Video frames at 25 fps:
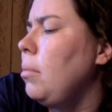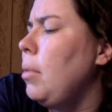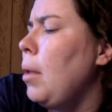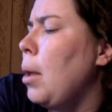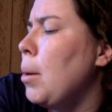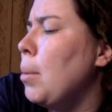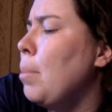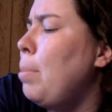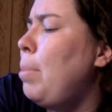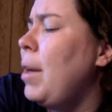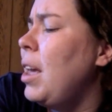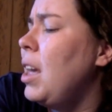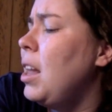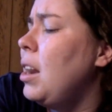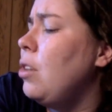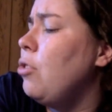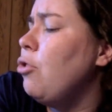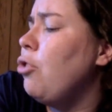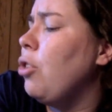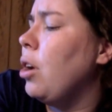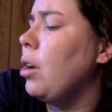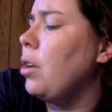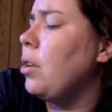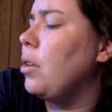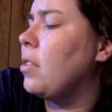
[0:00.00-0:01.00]
peed in
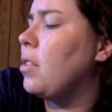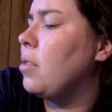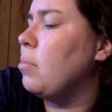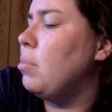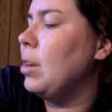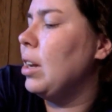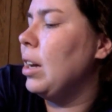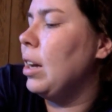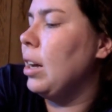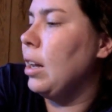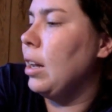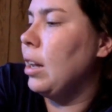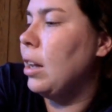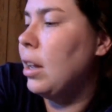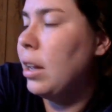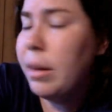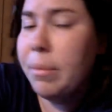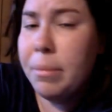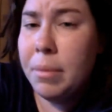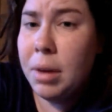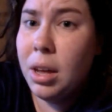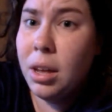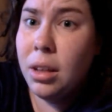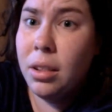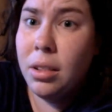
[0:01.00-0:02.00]
Tractor Supply, I
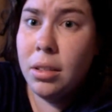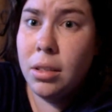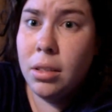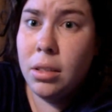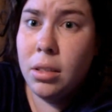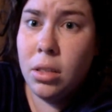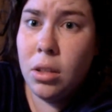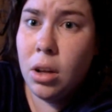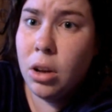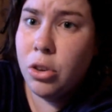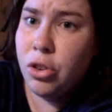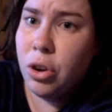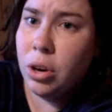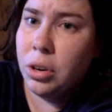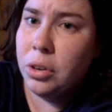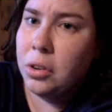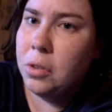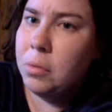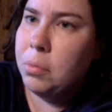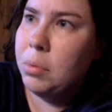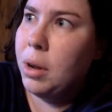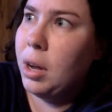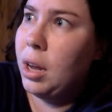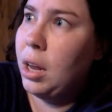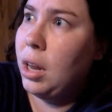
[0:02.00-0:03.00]
mean, not Tractor
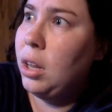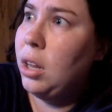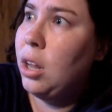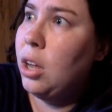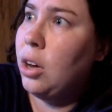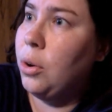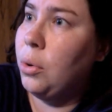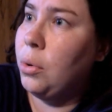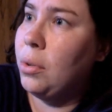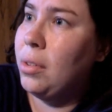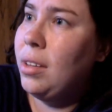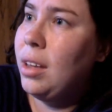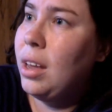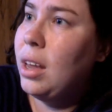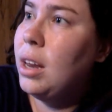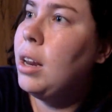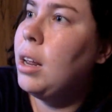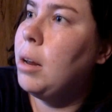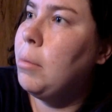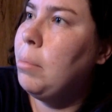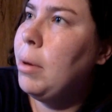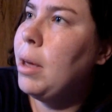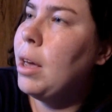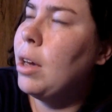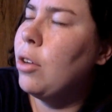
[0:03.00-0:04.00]
Supply, in Lowe's. He
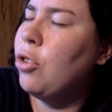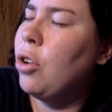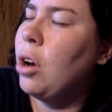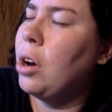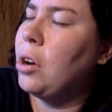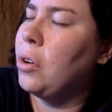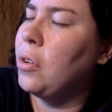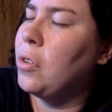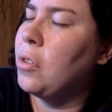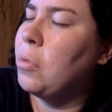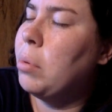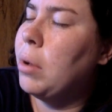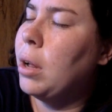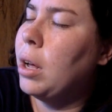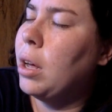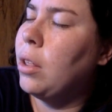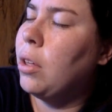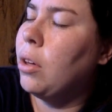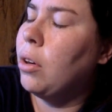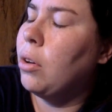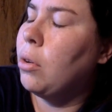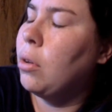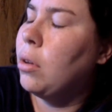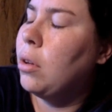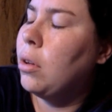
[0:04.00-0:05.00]
did pee at Tractor Supply,
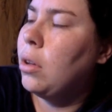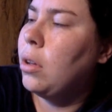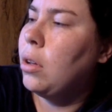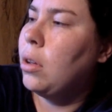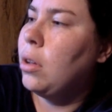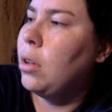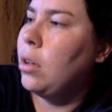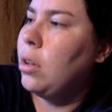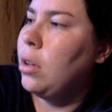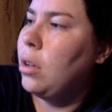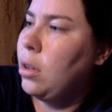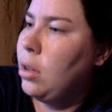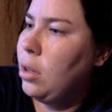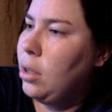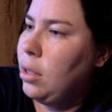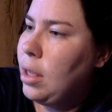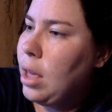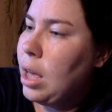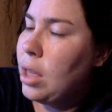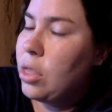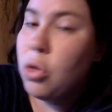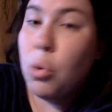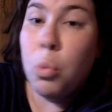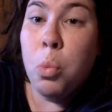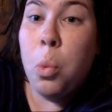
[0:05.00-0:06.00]
though.
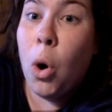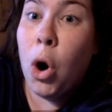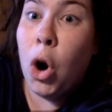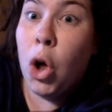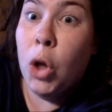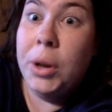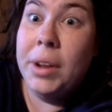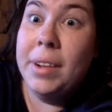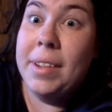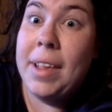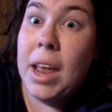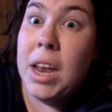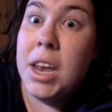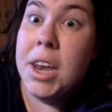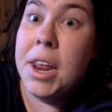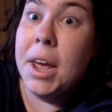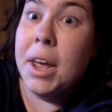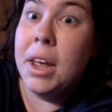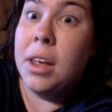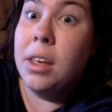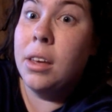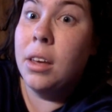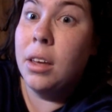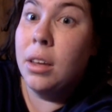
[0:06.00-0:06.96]
That the world is ending.